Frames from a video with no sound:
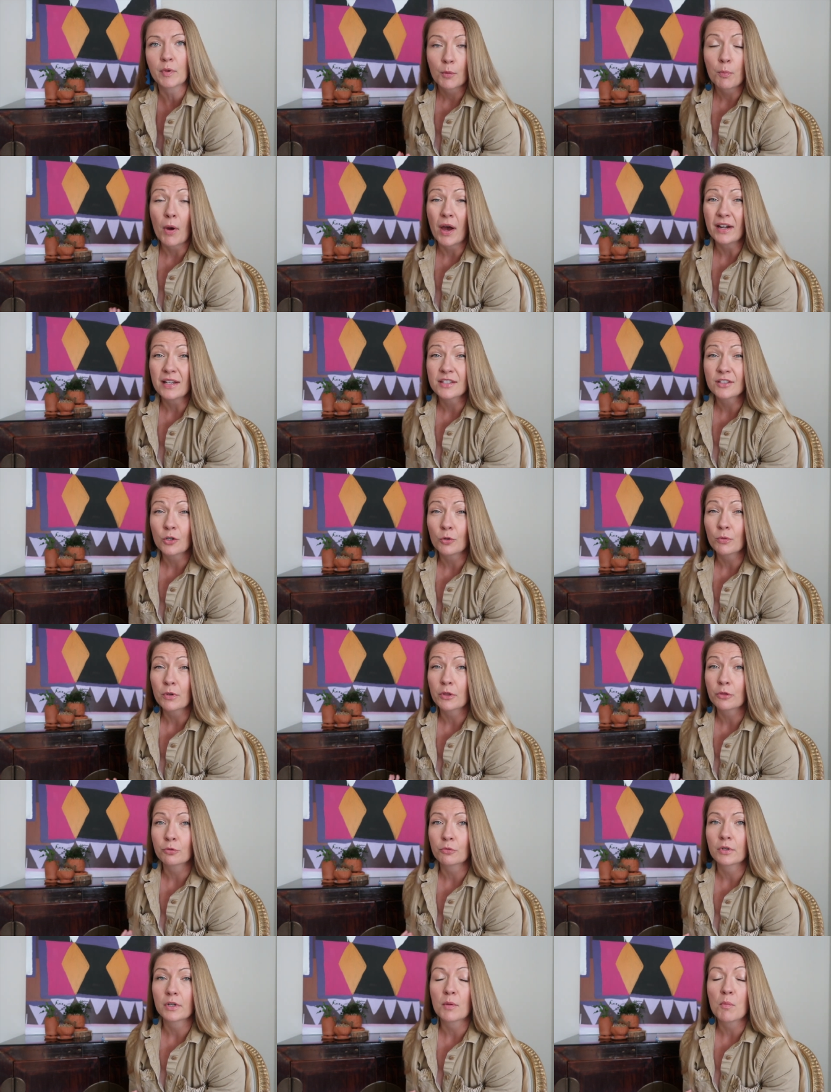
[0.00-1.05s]
Their body's going
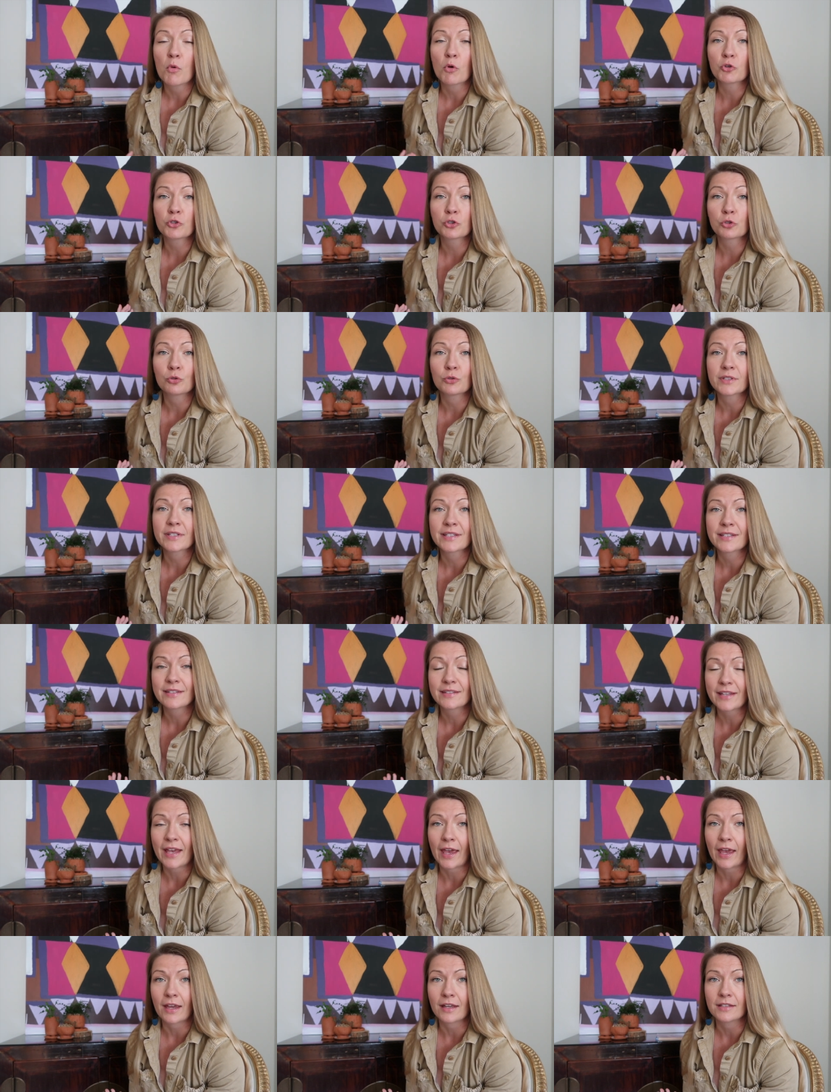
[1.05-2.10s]
through an emotional
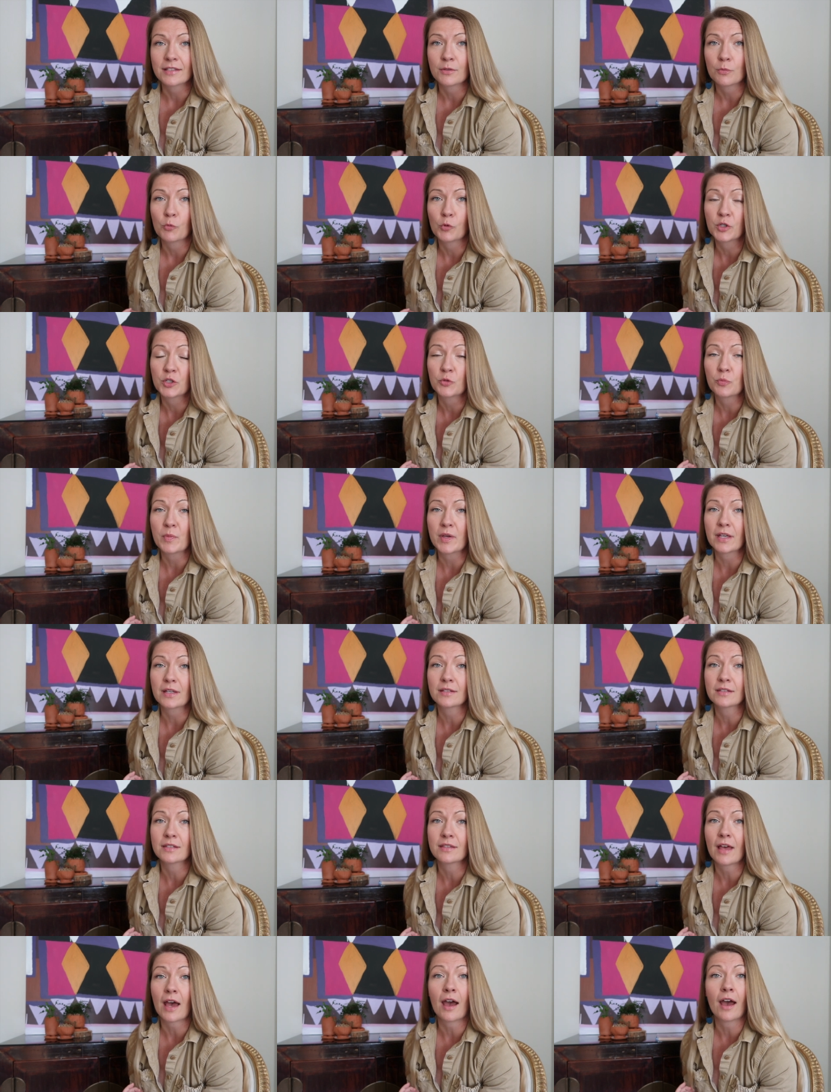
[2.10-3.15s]
state, which
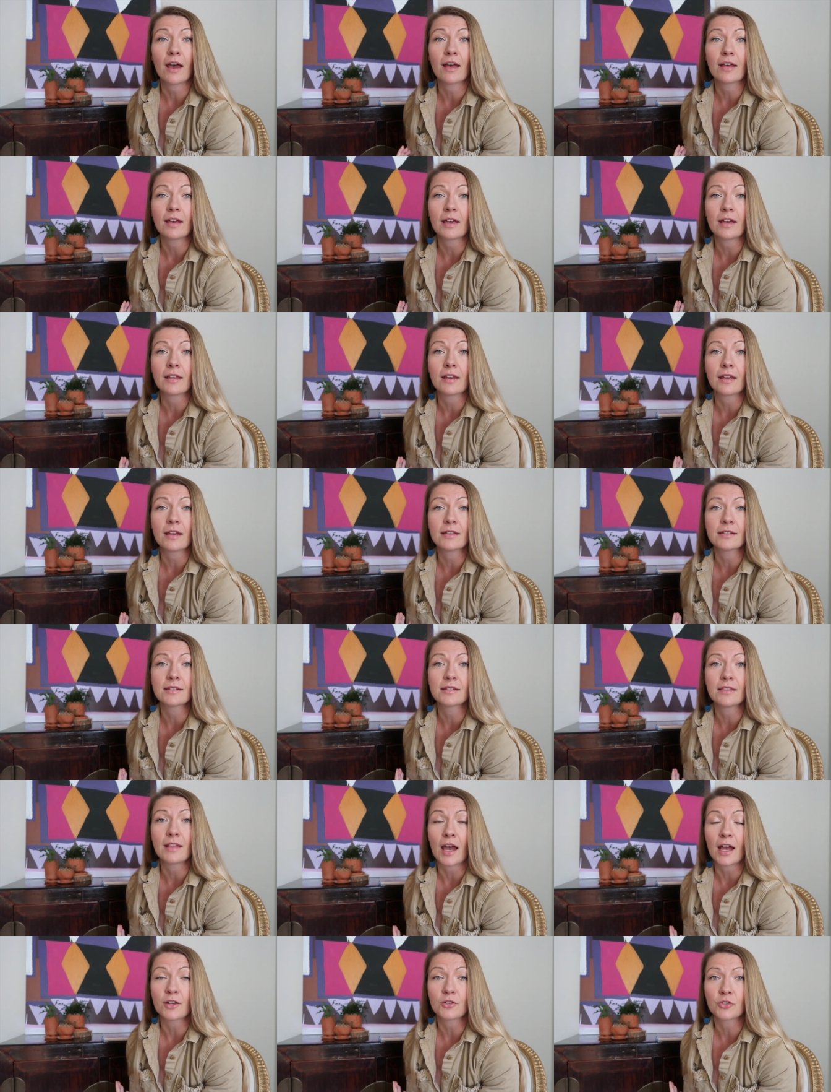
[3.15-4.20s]
means that it is
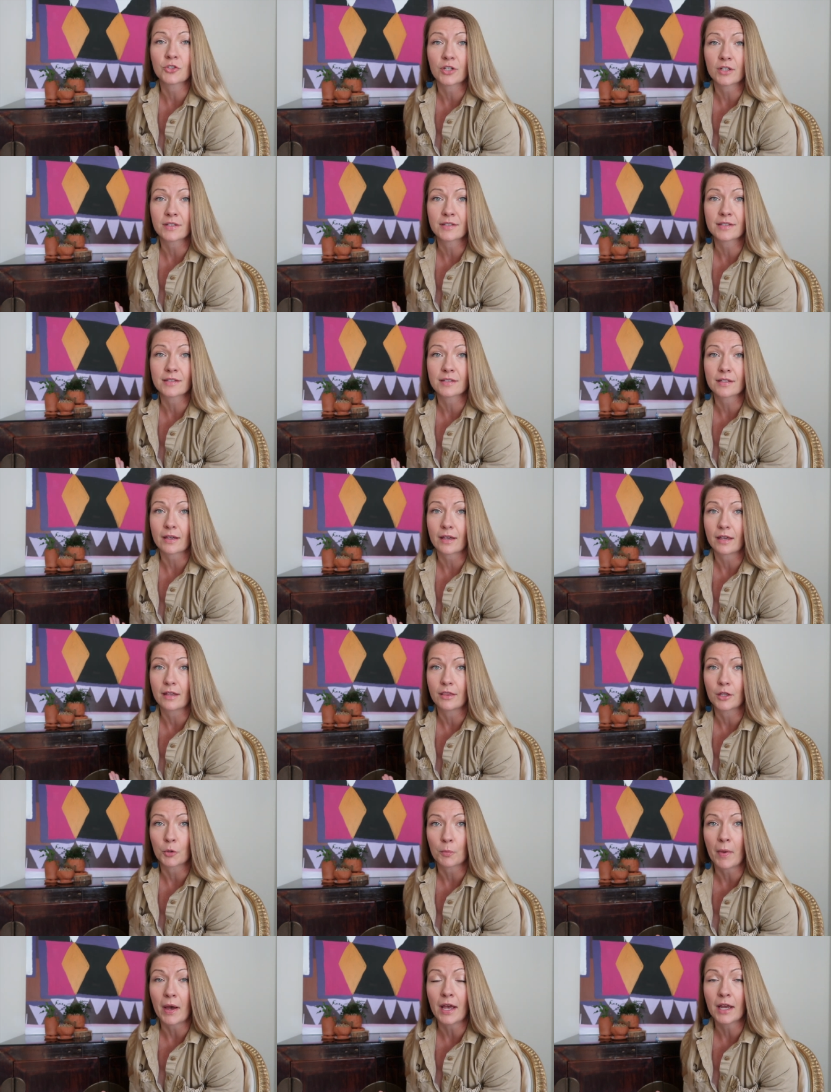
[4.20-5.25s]
not just in
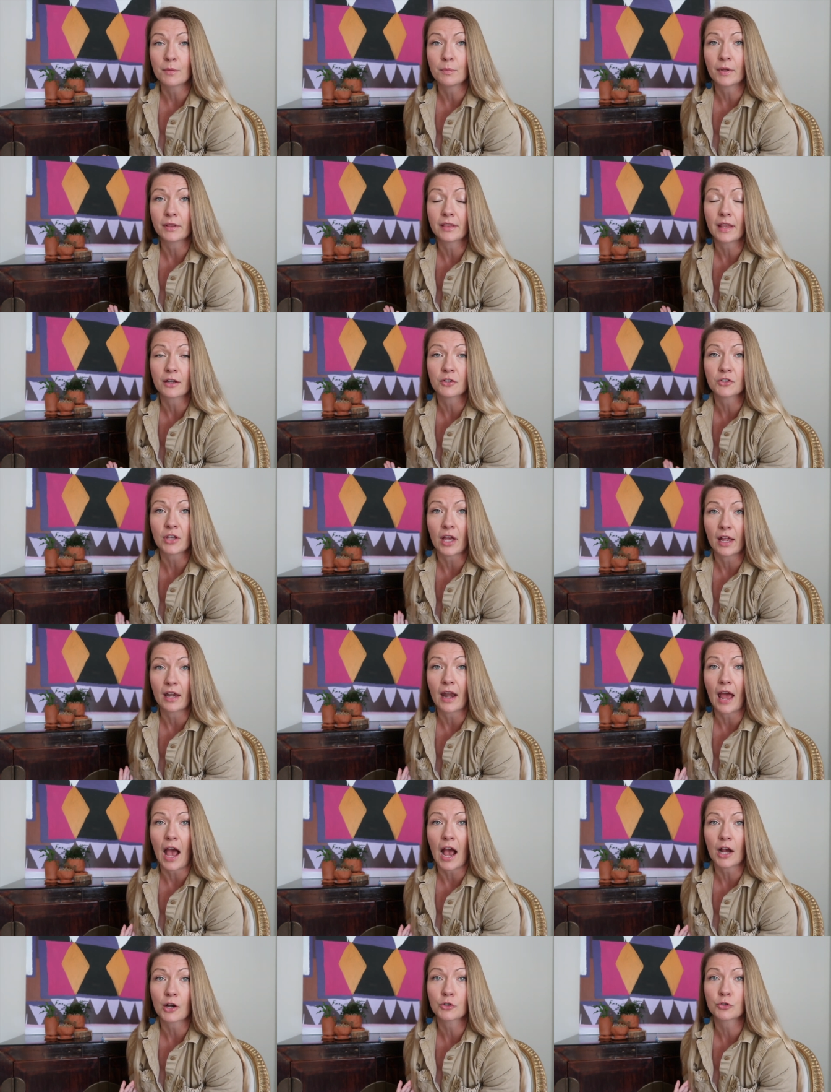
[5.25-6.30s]
their mind, but there's an
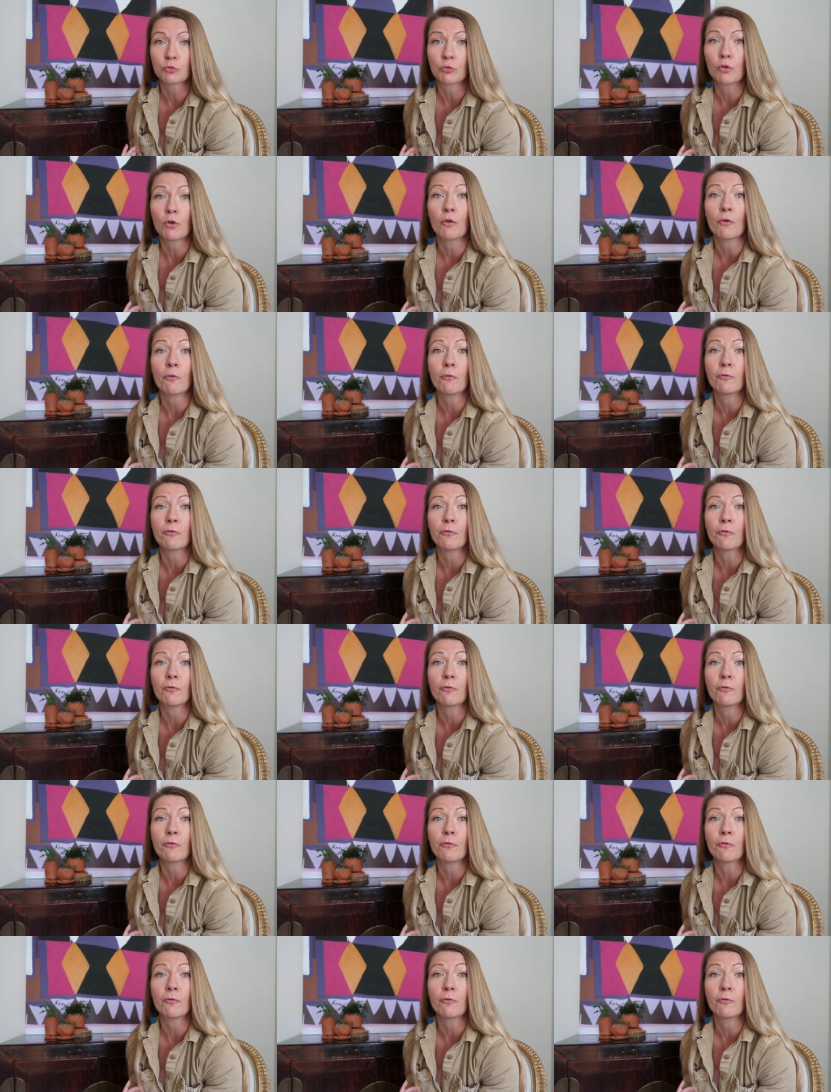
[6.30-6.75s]
actual